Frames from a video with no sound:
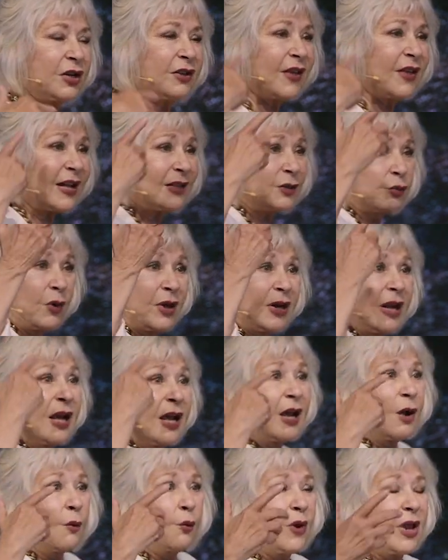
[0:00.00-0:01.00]
And that's what
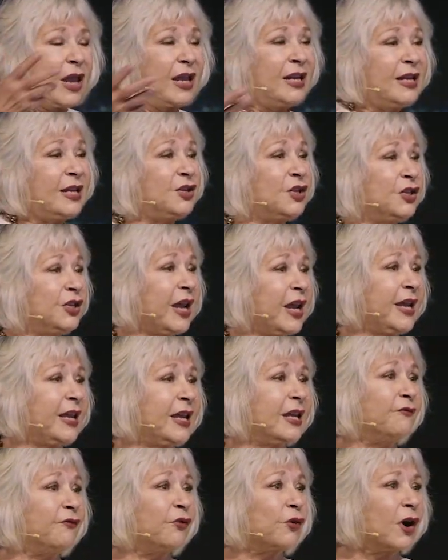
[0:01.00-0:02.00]
we need to take
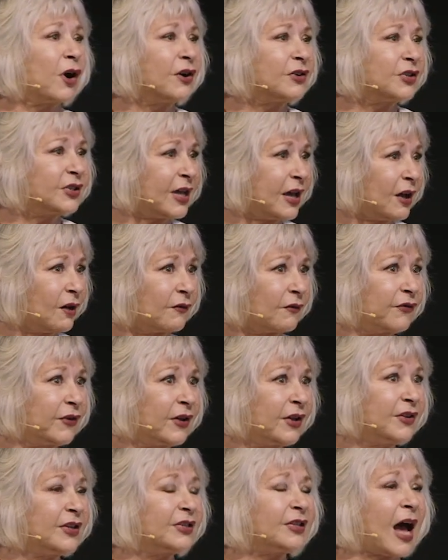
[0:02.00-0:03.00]
in for ourselves
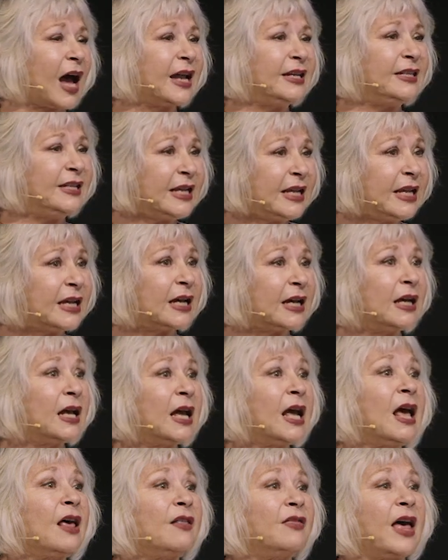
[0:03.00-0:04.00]
this idea
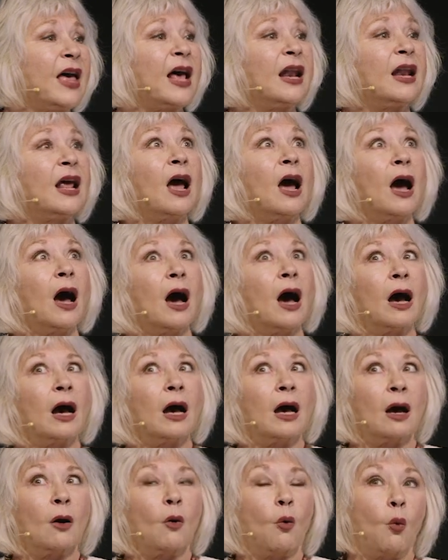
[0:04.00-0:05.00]
that
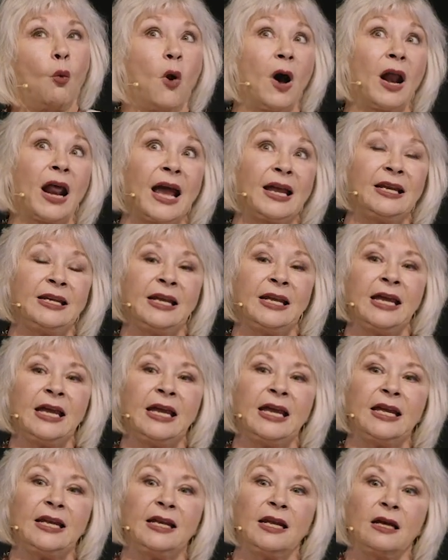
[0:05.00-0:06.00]
what I
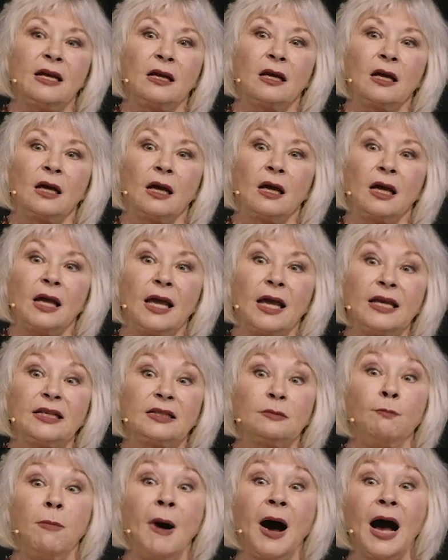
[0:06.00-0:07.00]
need is
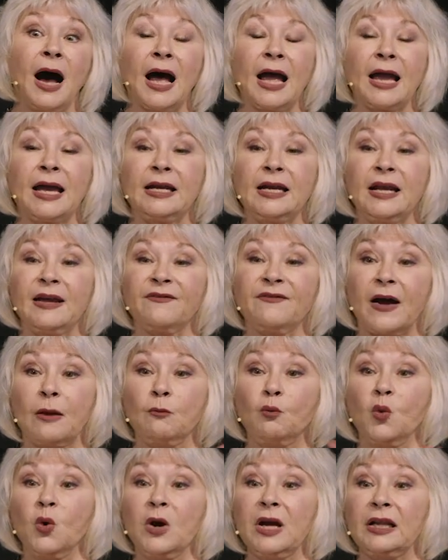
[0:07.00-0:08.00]
mine if
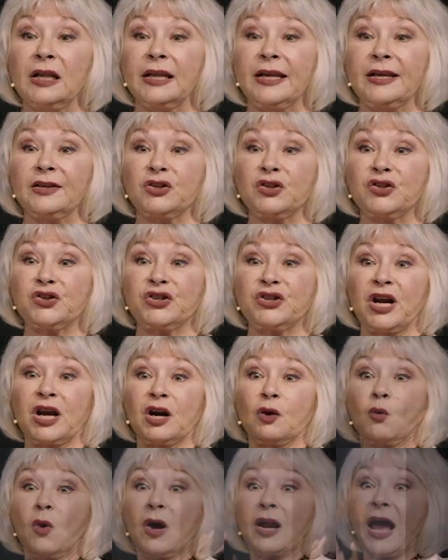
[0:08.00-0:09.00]
I'm willing to share
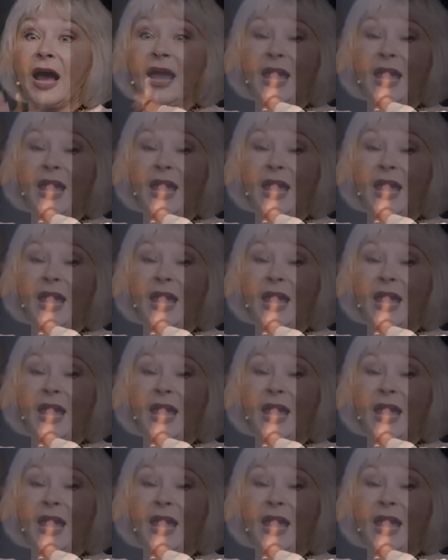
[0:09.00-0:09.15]
what I